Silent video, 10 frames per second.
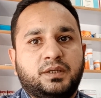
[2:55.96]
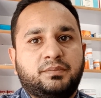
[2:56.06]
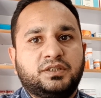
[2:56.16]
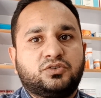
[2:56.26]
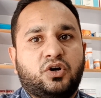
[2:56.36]

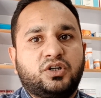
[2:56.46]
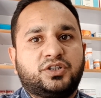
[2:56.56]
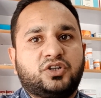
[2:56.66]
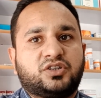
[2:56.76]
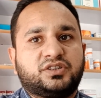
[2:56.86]
Please call your
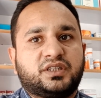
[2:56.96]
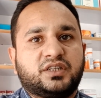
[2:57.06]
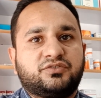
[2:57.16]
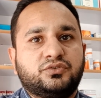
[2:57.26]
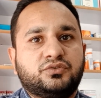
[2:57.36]
doctor
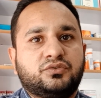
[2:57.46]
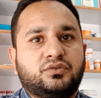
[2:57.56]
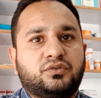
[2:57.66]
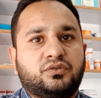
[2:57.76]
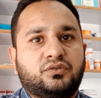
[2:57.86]
if you
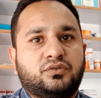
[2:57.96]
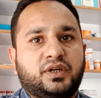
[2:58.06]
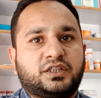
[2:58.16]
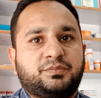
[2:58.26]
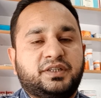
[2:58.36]

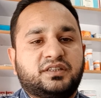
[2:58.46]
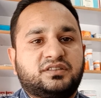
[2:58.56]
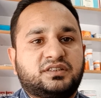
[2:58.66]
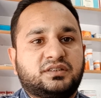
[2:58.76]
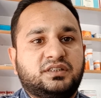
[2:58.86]

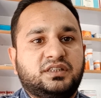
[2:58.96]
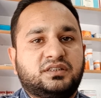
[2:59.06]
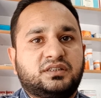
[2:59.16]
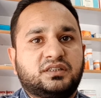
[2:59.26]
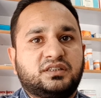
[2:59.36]
experience
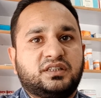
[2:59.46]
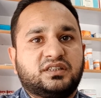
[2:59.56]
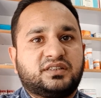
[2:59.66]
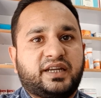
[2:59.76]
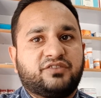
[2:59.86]
these
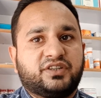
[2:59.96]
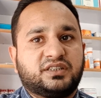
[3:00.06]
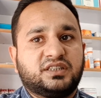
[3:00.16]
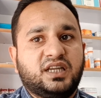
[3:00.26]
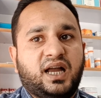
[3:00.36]
serious side
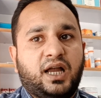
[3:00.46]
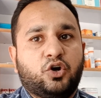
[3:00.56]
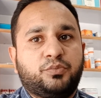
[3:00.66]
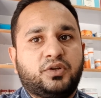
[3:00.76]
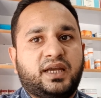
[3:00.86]
effects. I
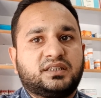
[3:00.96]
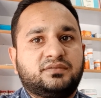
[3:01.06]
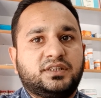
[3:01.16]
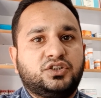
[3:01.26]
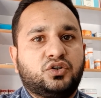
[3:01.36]
hope you like the
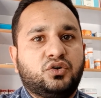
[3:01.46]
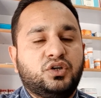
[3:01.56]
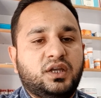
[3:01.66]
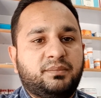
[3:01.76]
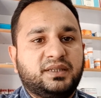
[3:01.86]
video.
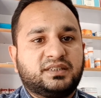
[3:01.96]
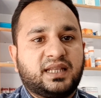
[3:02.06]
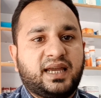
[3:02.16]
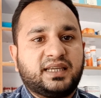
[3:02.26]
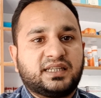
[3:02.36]
Please
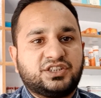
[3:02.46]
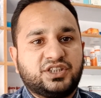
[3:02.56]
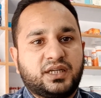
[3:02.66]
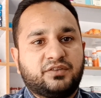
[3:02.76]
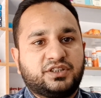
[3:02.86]
like and
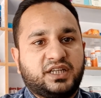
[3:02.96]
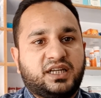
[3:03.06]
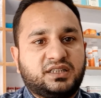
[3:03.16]
share our channel,